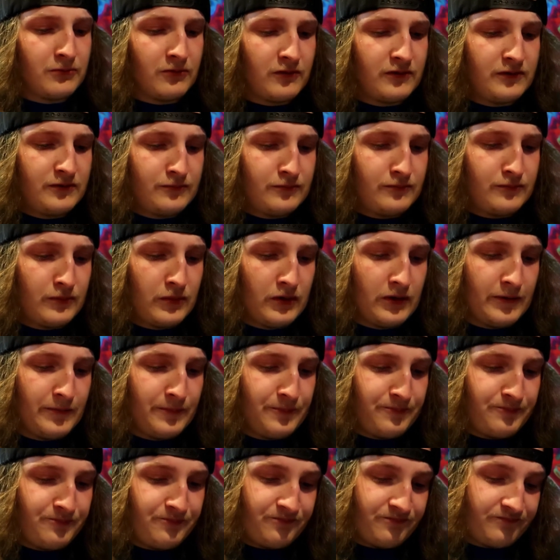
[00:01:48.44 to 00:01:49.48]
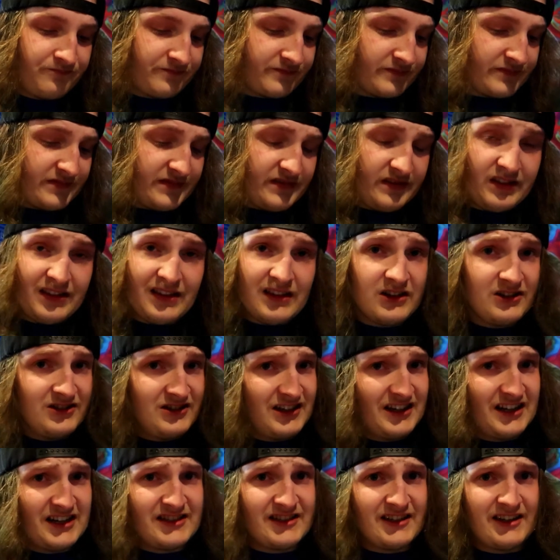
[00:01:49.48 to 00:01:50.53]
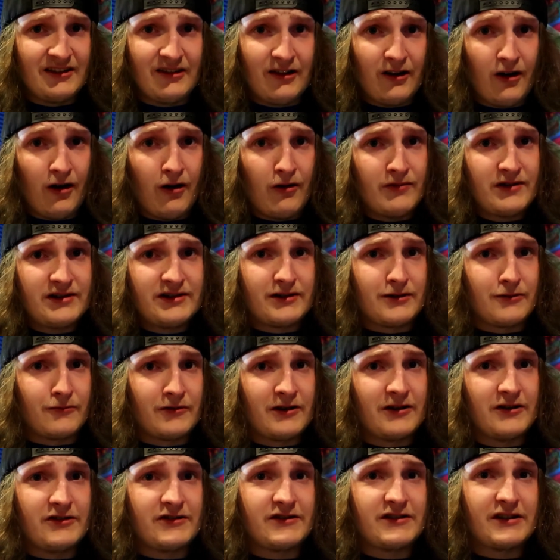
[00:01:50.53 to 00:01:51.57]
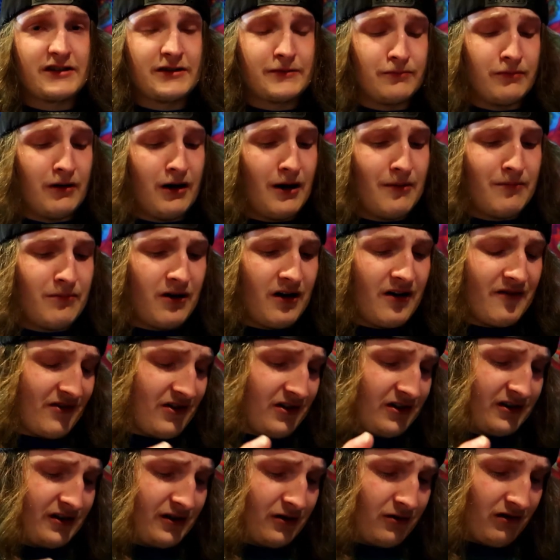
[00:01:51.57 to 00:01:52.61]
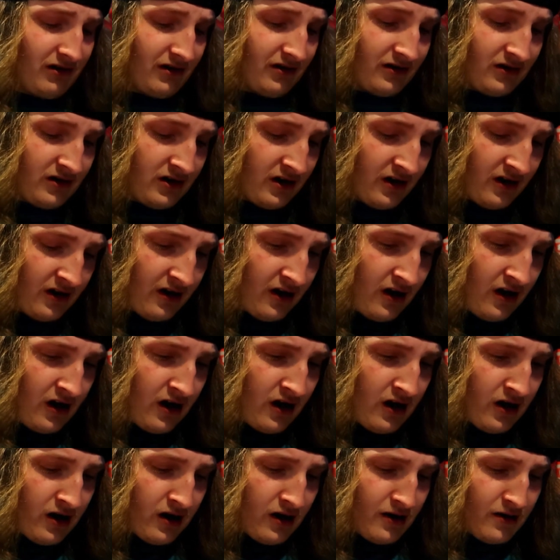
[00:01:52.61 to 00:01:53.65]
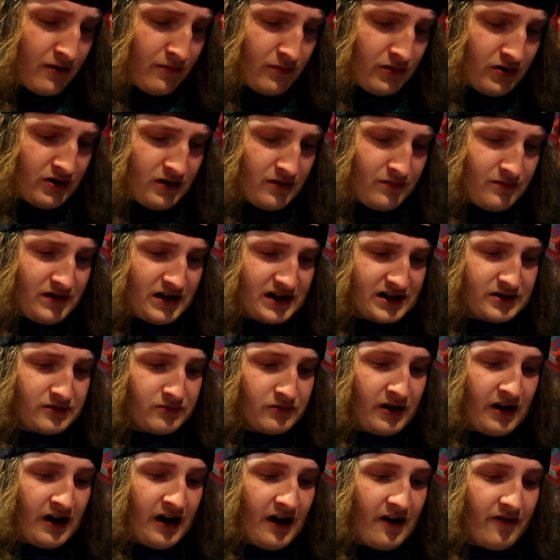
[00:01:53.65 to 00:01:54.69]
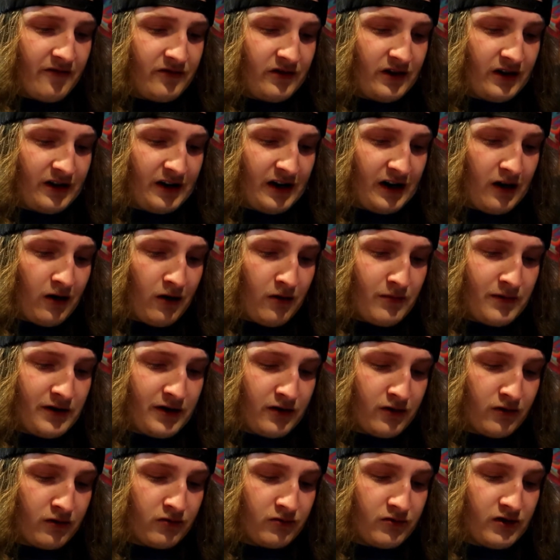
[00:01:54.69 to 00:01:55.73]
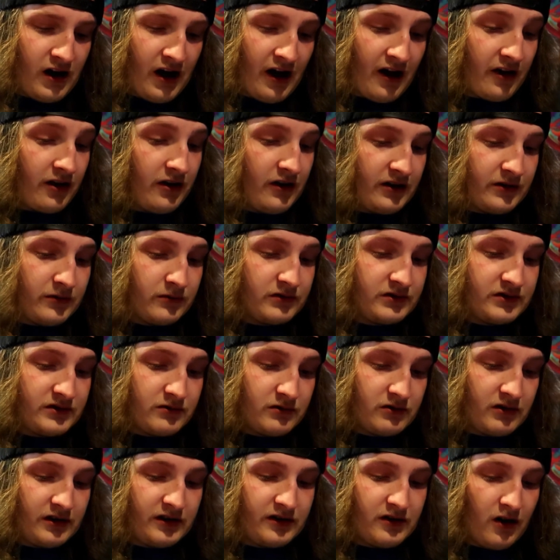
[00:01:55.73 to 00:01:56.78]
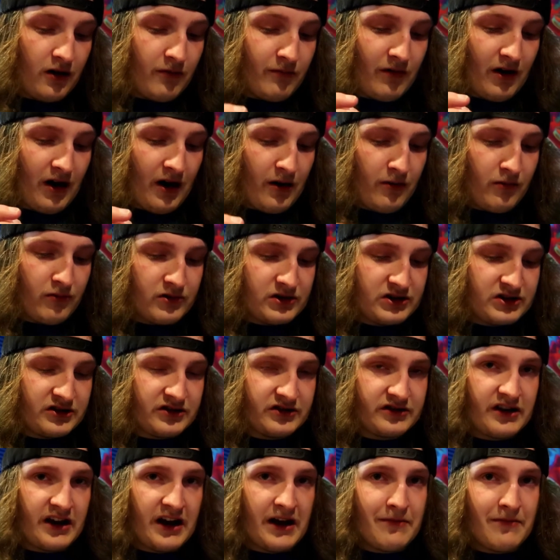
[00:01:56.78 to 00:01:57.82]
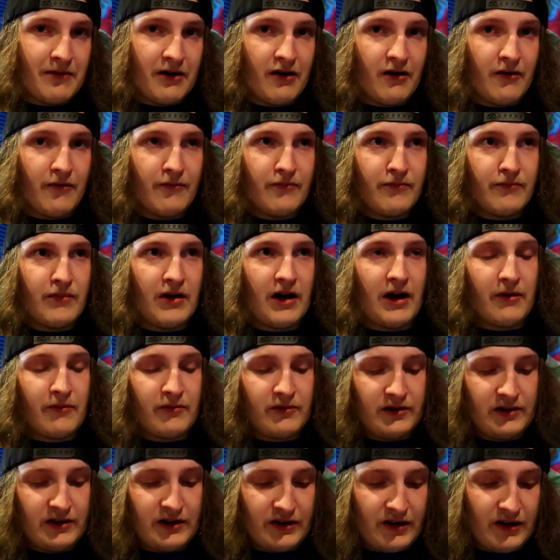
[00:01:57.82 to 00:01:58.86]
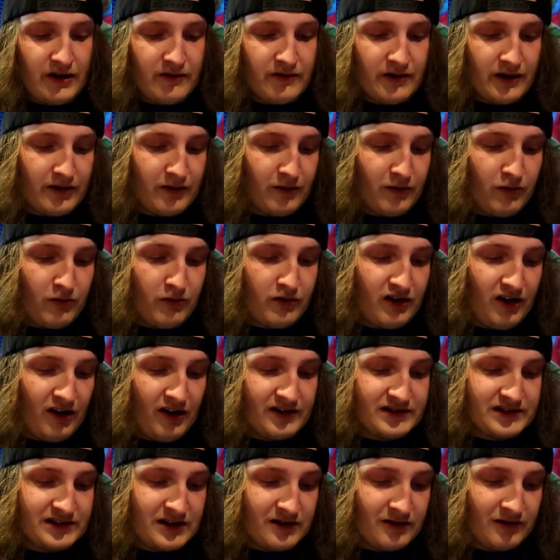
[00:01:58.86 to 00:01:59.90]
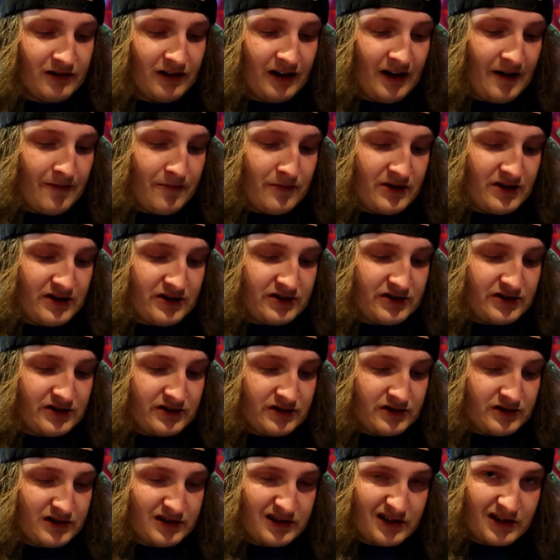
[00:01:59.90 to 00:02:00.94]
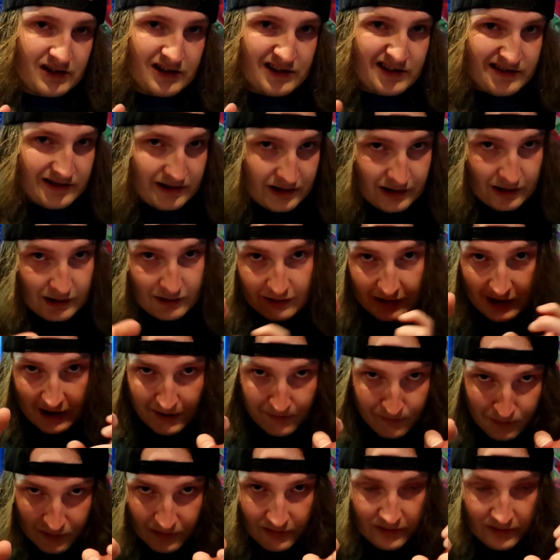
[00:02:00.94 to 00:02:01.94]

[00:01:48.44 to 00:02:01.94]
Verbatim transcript: point, but like I said, always the weirdest things pop off out of nowhere. But up next we have the Naomi neck. This one's really dope. I wish this came out back when they did like the whole Gonz collab-ish collab.